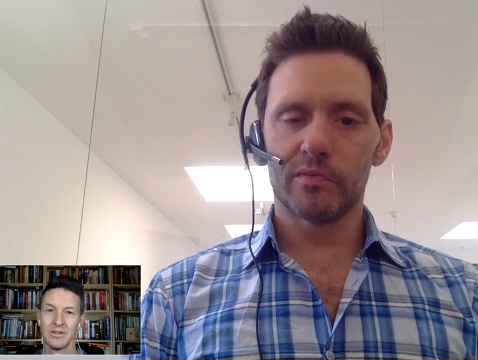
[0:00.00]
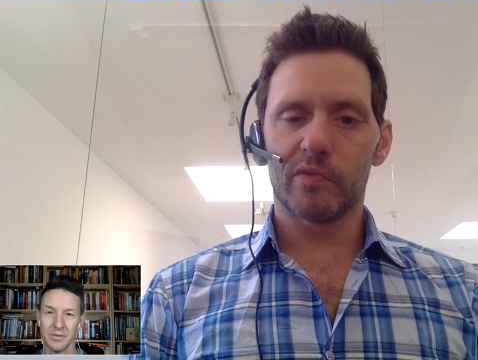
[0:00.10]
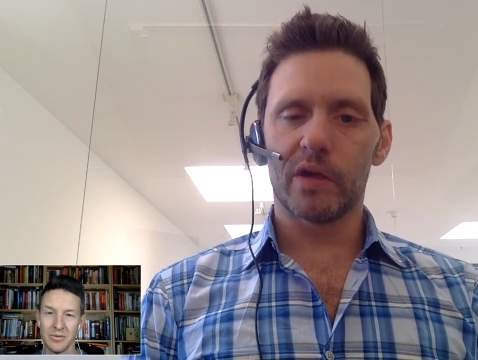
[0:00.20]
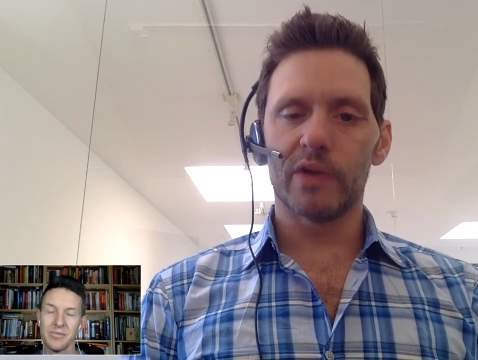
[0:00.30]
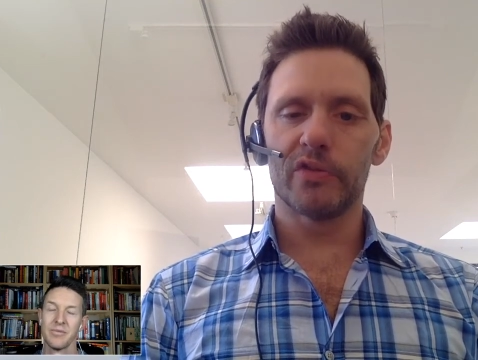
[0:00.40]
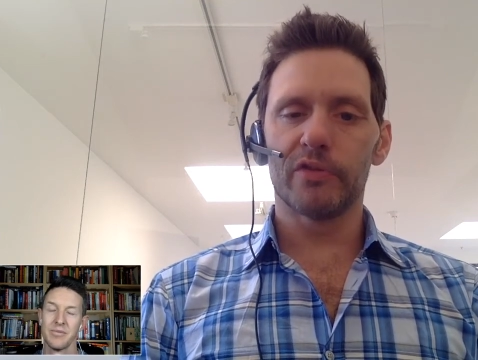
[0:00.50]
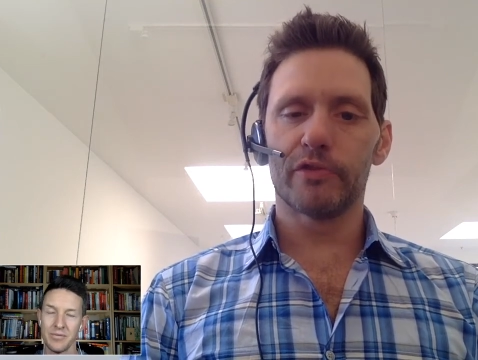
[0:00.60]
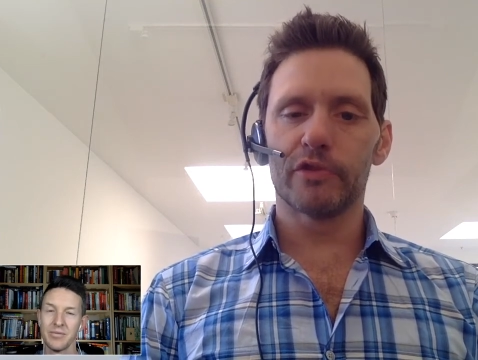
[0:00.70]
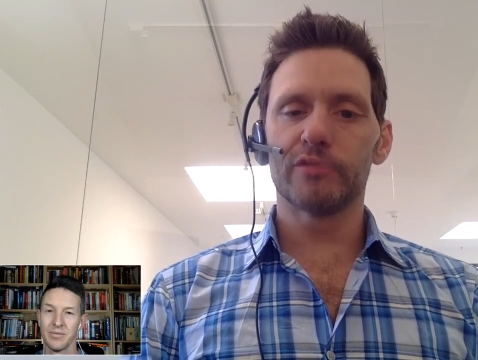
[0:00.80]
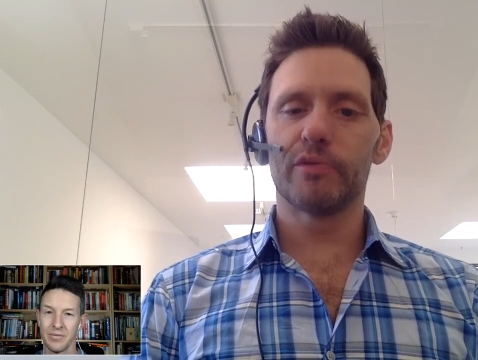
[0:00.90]
Speaker 1: Right. So
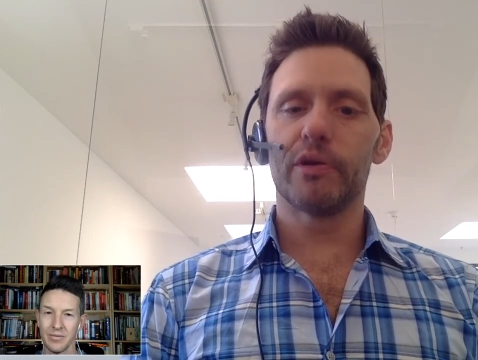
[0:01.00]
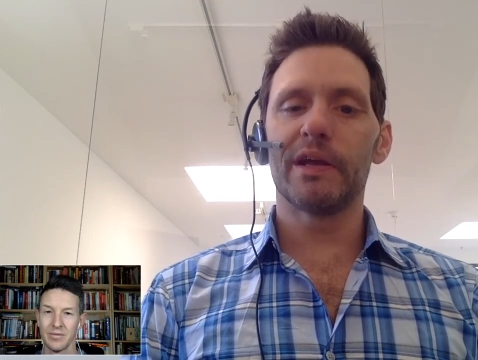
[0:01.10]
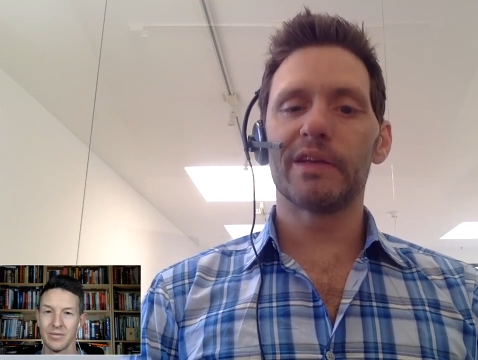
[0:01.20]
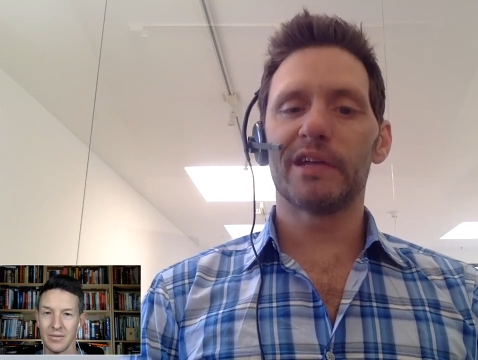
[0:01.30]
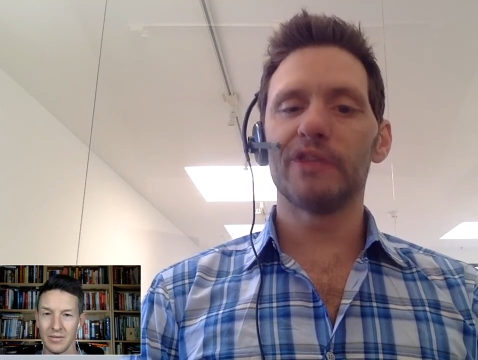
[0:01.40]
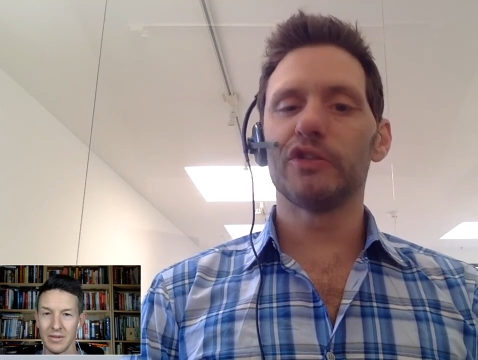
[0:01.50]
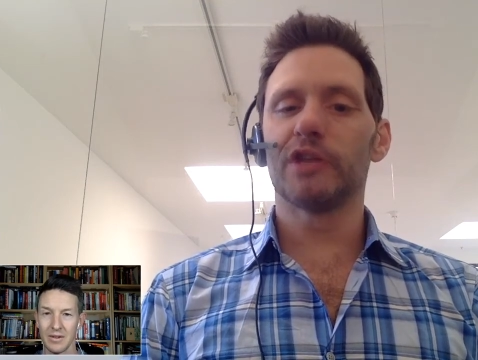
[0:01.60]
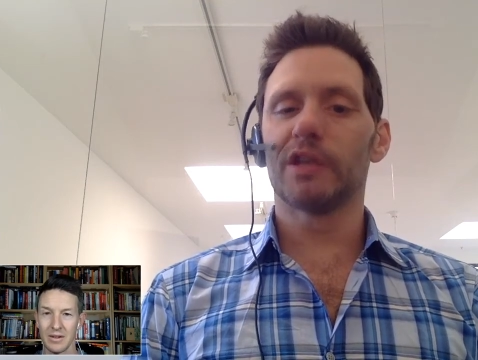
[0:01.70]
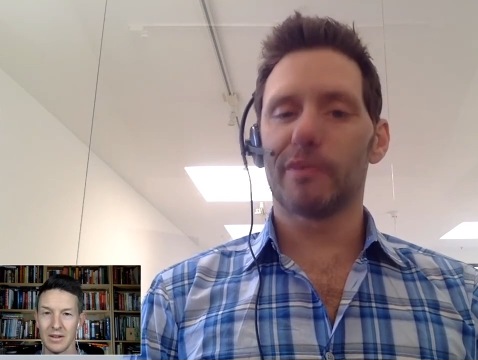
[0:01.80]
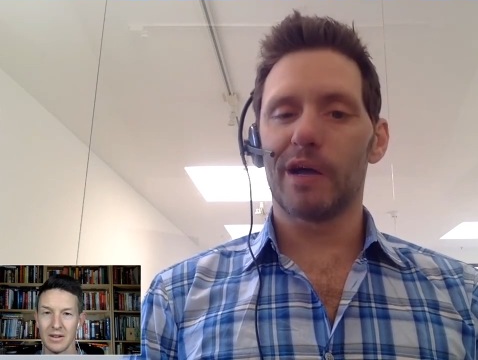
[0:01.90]
first, putting attention
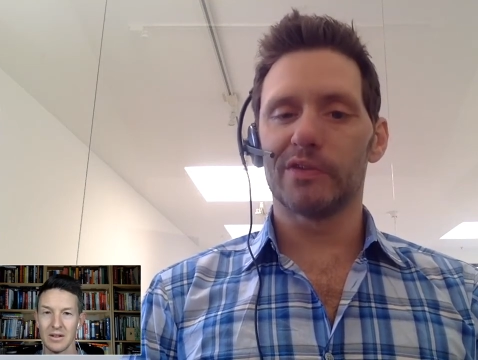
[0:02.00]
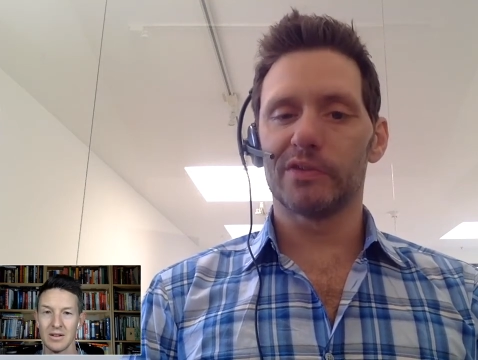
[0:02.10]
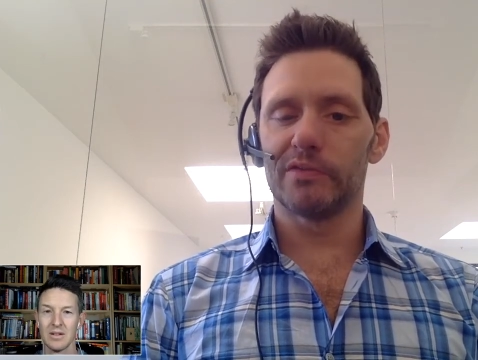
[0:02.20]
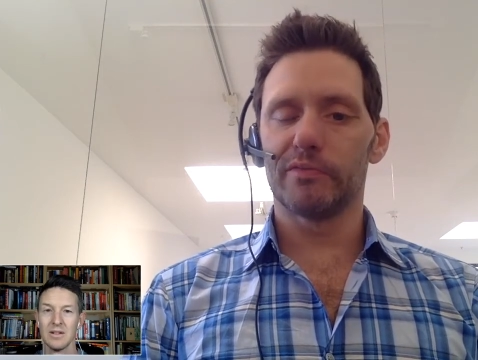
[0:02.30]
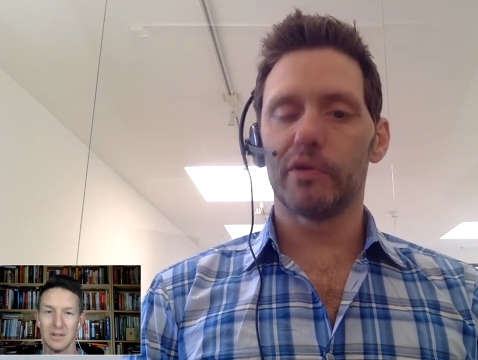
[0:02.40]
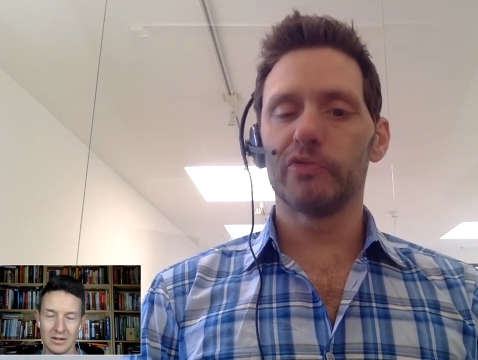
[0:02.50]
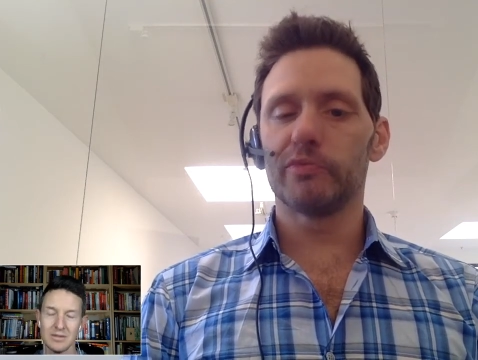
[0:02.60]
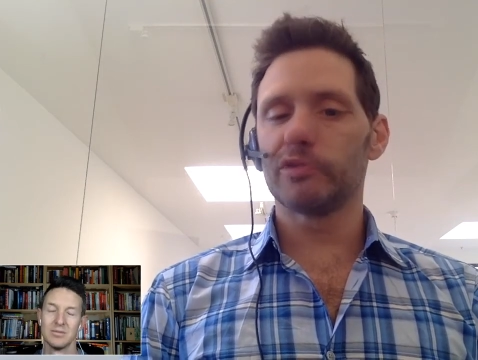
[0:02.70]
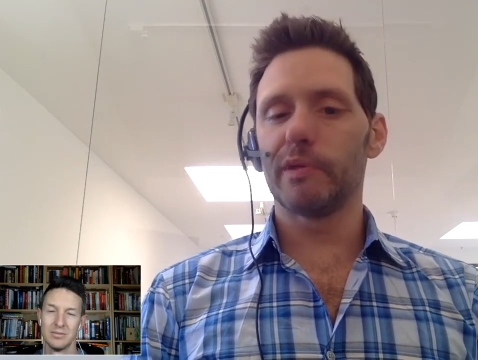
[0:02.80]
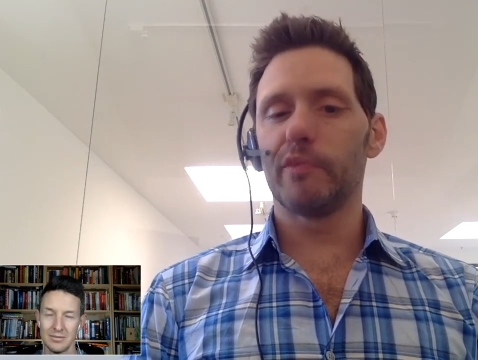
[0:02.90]
on the positive. Most
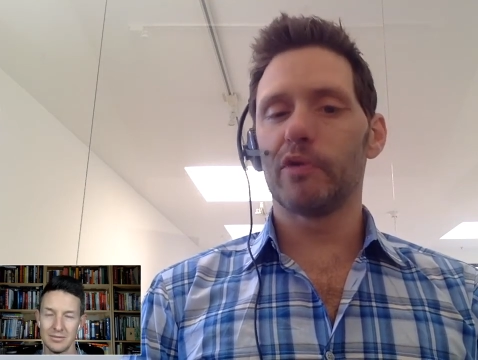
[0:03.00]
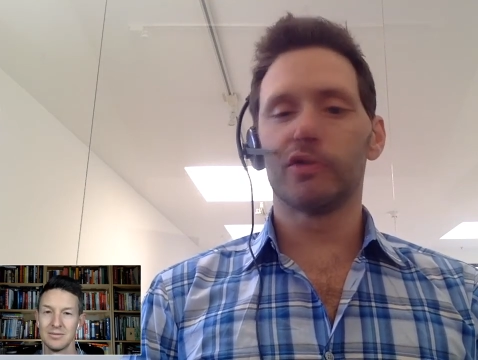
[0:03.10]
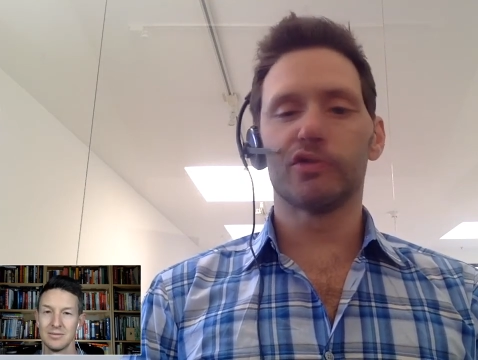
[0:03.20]
people go